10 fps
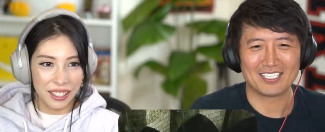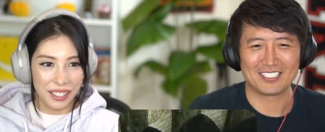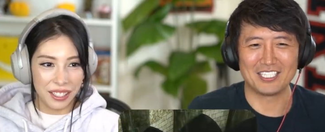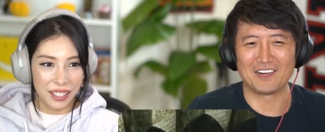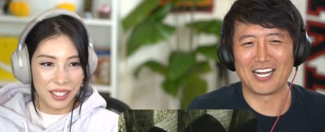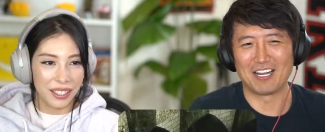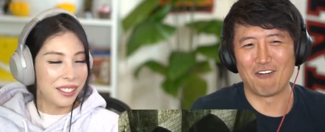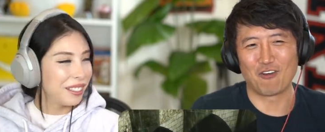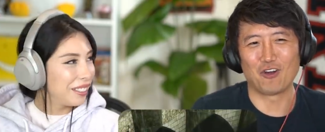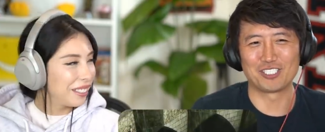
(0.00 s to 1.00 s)
Speaker 1: You're right, of
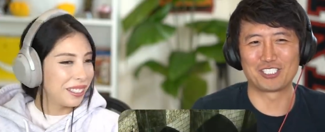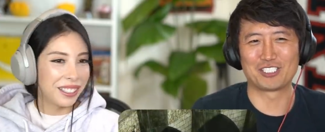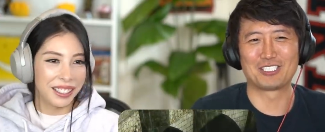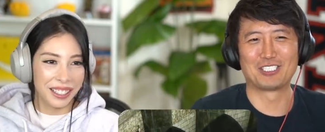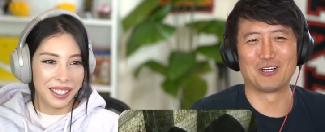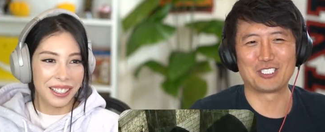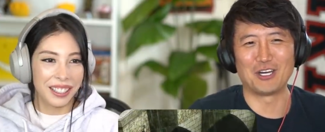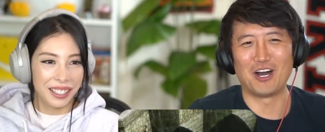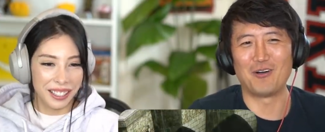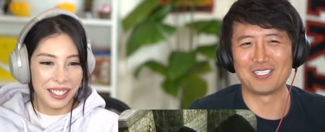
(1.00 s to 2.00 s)
course JoJo
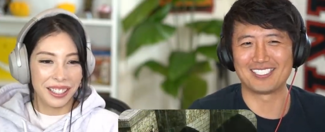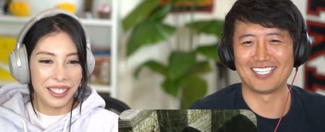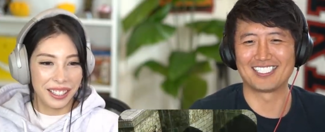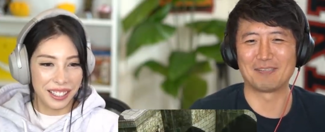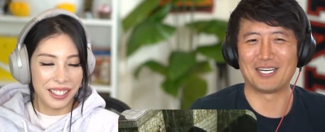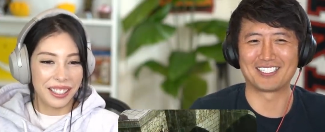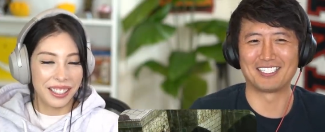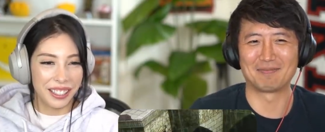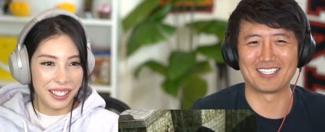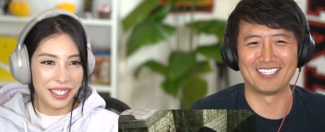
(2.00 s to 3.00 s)
always thinks about
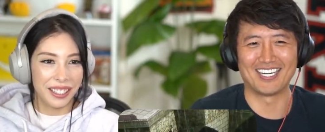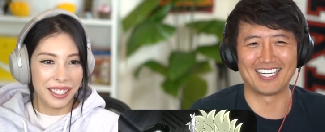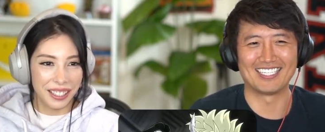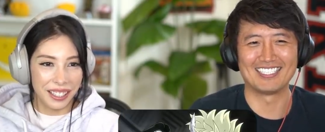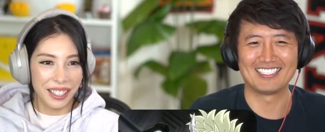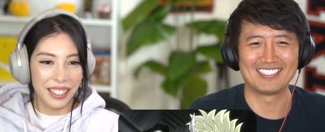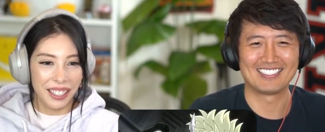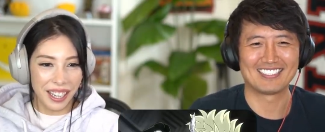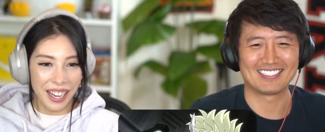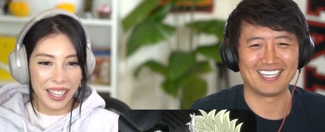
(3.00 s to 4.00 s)
something, right?
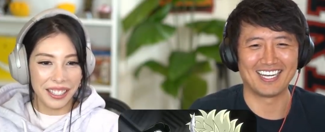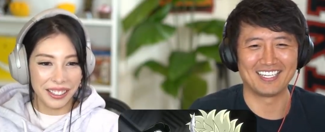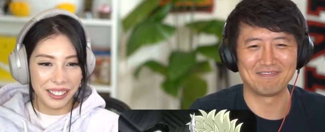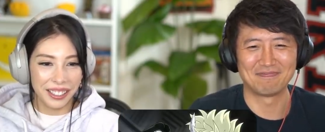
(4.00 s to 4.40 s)
Yes. Yeah.